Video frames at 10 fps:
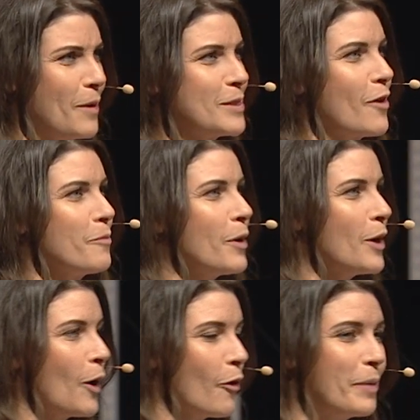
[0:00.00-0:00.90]
is I've put
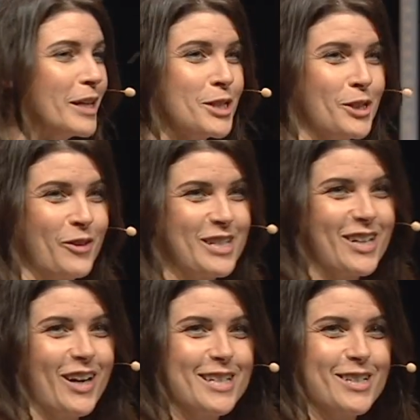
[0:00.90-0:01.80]
a lot of pictures on the
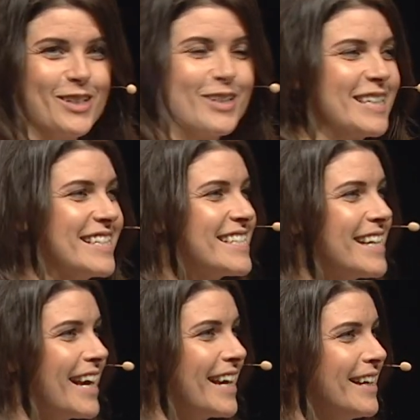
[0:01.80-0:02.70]
slide so you can
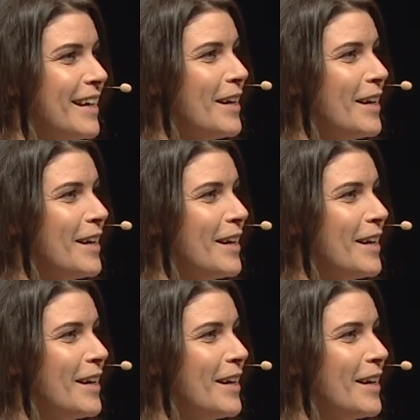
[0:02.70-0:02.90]
see.